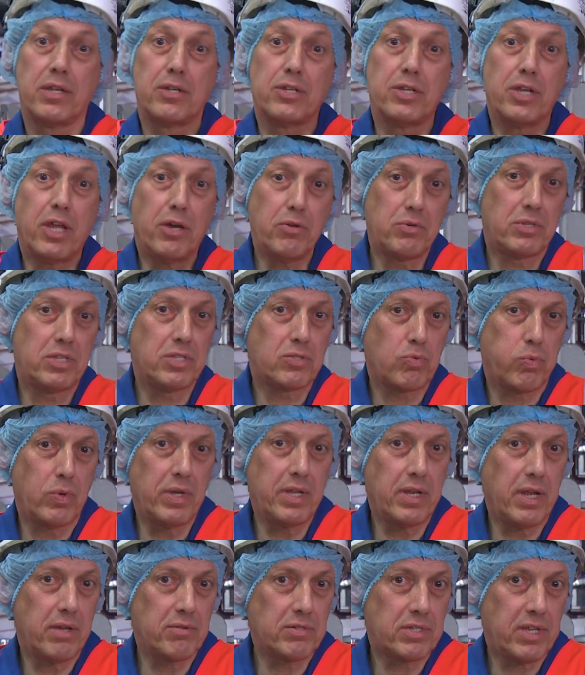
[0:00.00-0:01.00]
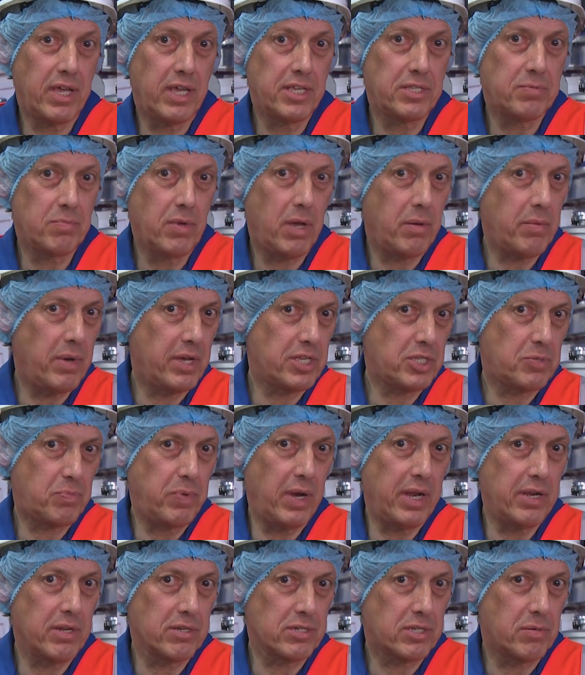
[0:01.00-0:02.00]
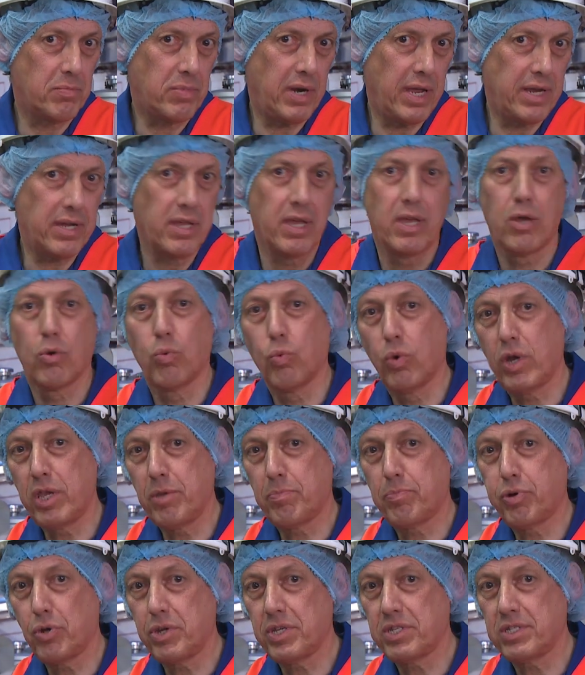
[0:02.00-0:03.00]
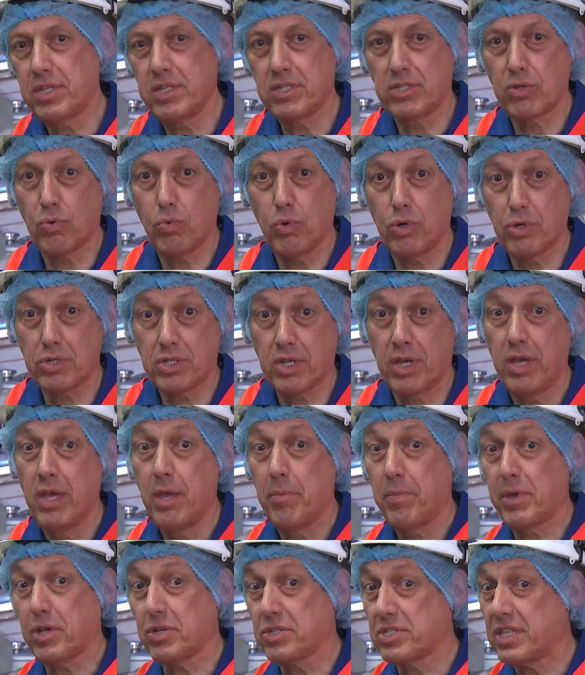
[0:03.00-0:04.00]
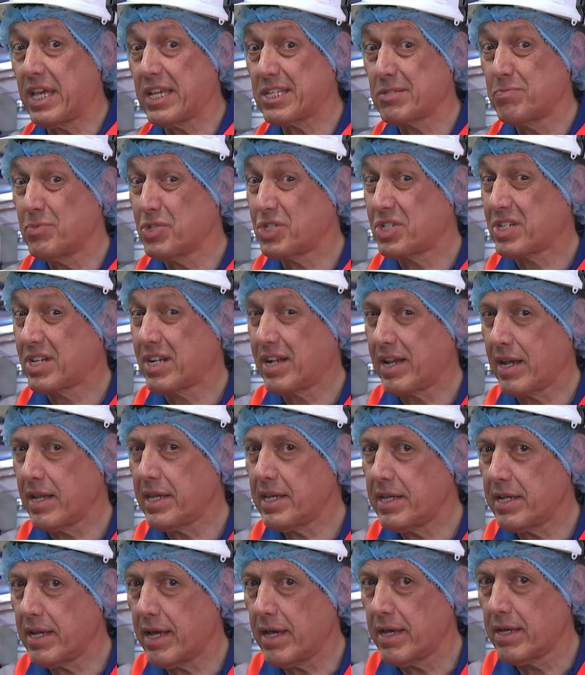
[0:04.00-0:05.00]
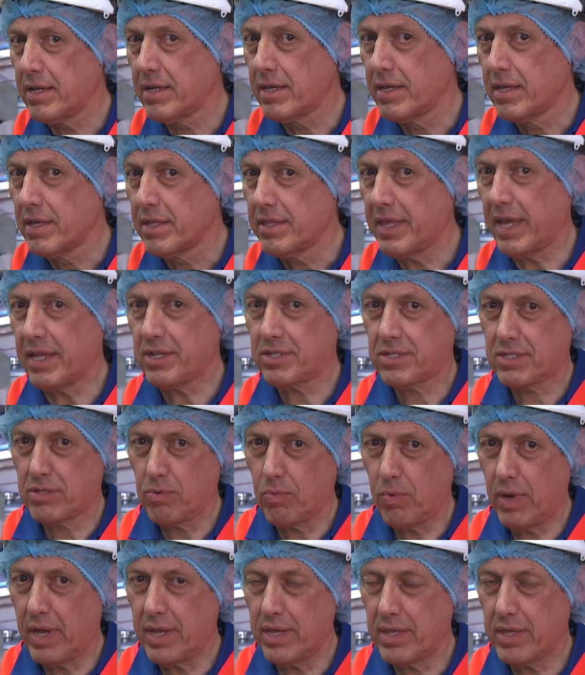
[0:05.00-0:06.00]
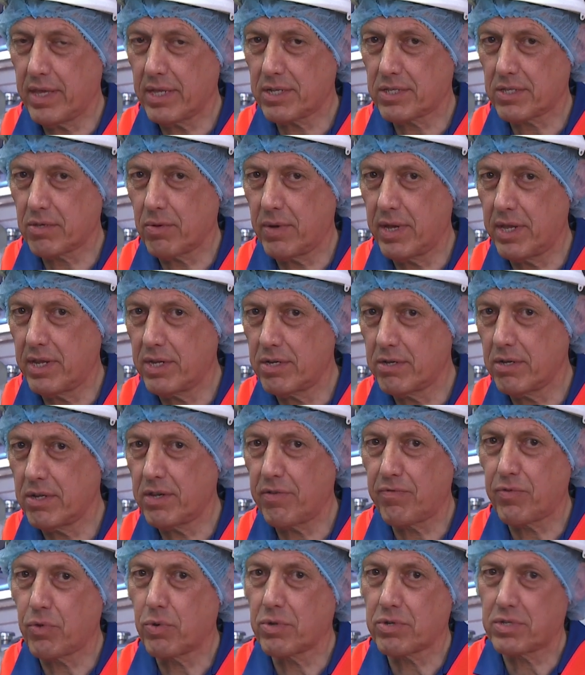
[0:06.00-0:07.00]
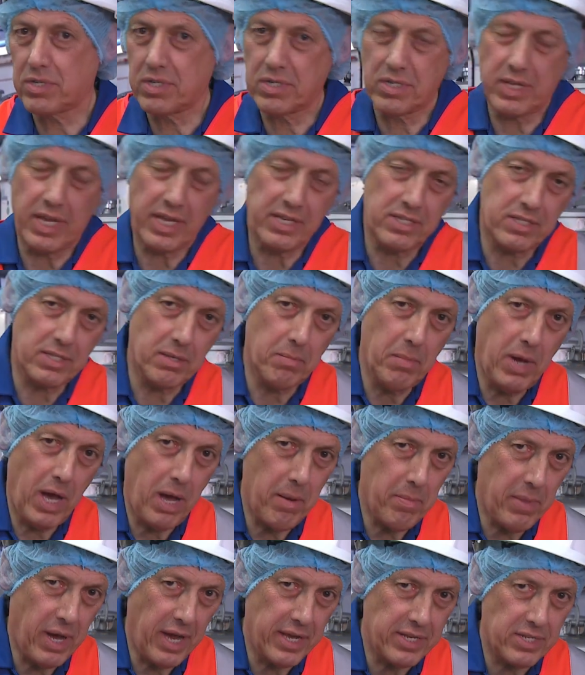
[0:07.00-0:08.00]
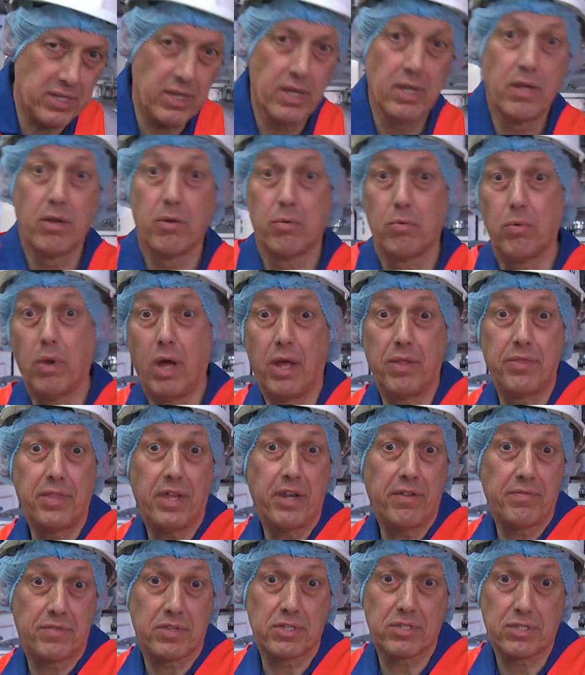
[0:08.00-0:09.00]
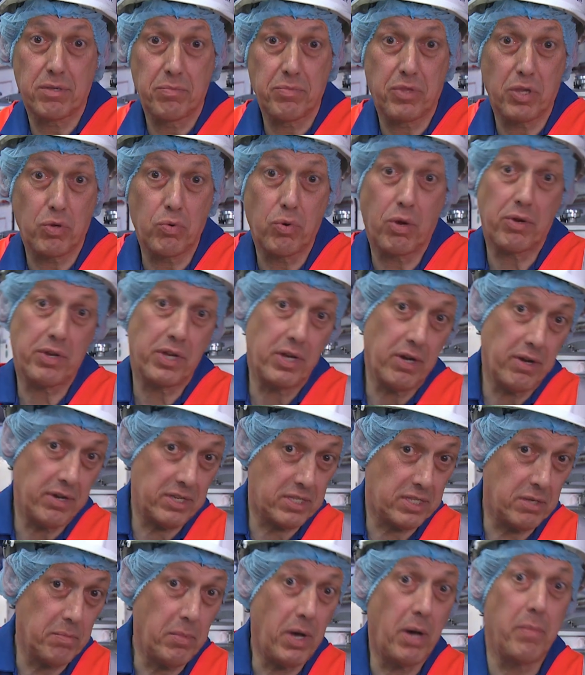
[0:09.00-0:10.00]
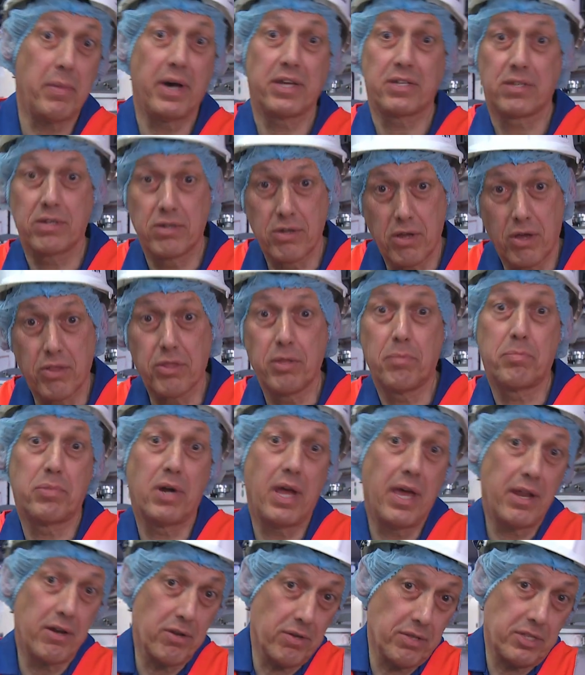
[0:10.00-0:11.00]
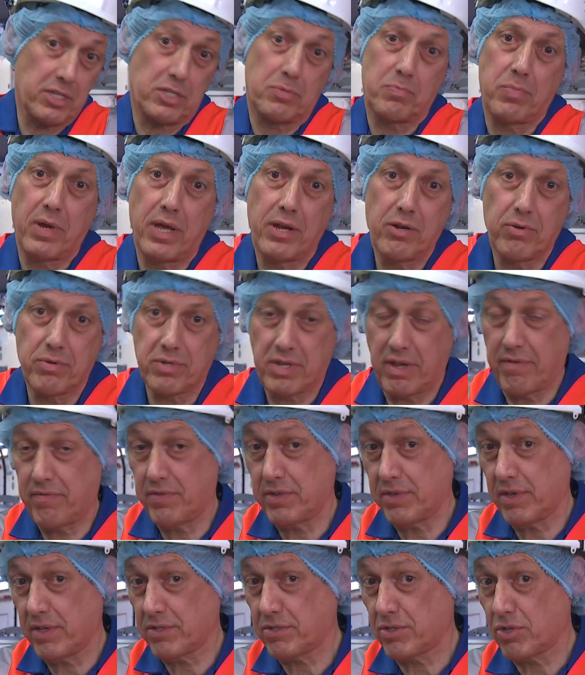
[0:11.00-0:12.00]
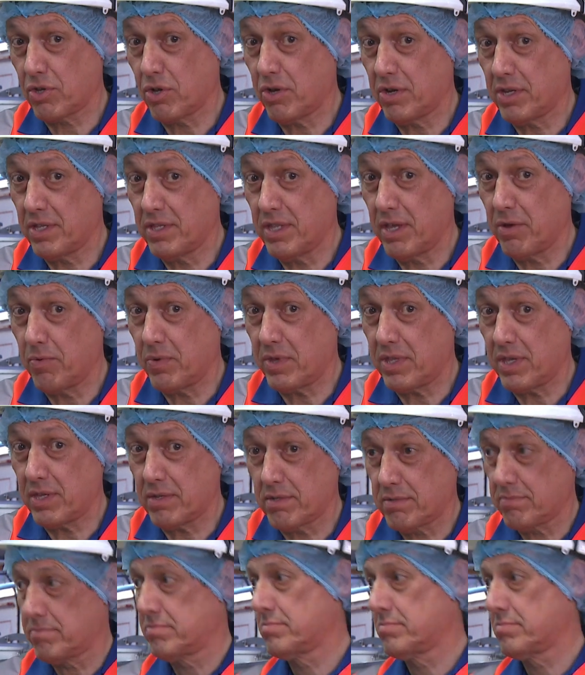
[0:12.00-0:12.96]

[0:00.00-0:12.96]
Notice we don't taste Marmite spread onto bread, we put it into water because that's much cleaner. That's the way, that's the way to do it if you want to taste the Marmite, and then if there's something wrong, you know it's the Marmite and not the bread or the spread or whatever else you got in there with it.